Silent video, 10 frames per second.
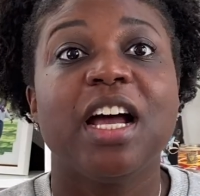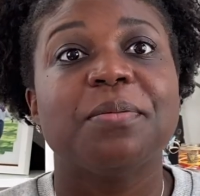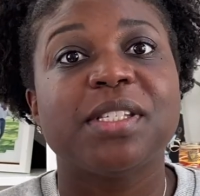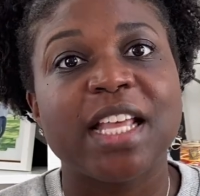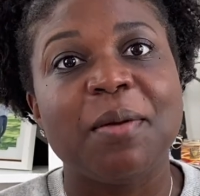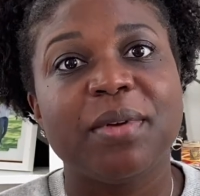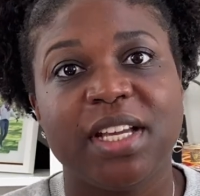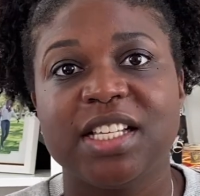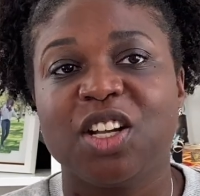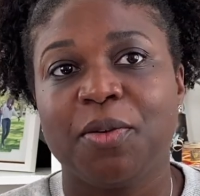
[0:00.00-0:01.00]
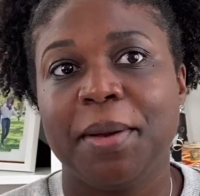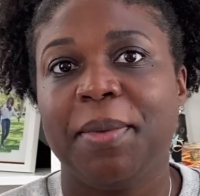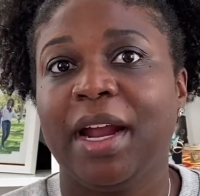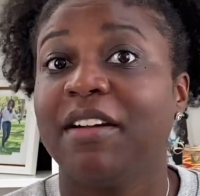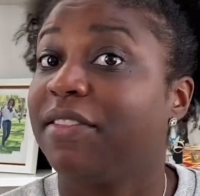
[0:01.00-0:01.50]
upset because a
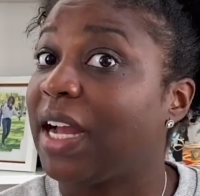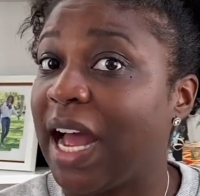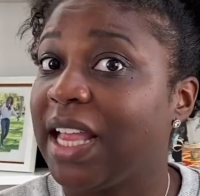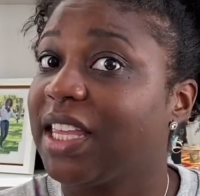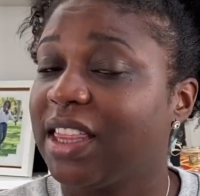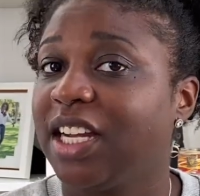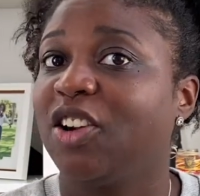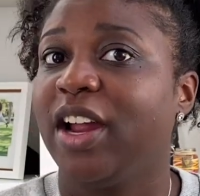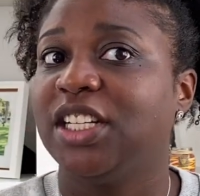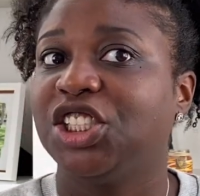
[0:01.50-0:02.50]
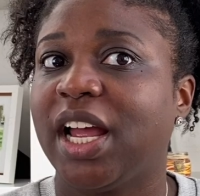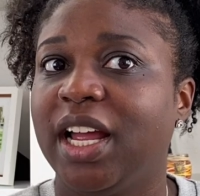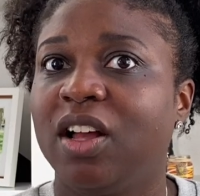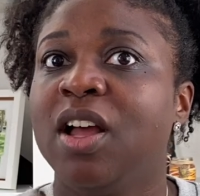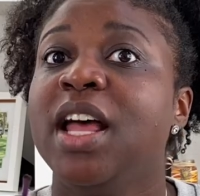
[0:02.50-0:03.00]
grandparent forgot that their
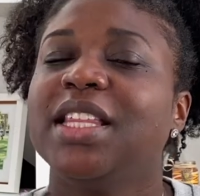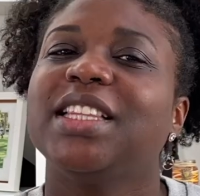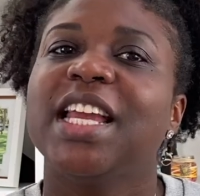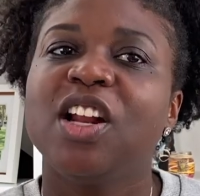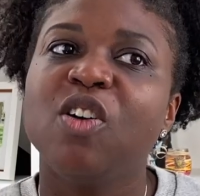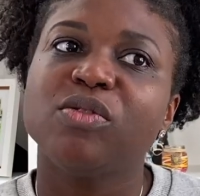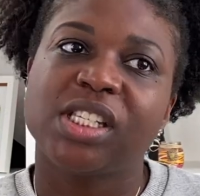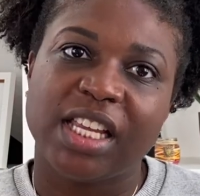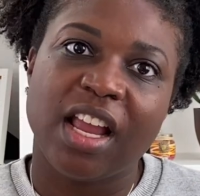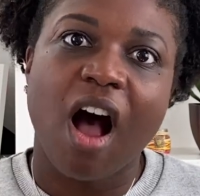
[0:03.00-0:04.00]
grandchild, that they don't see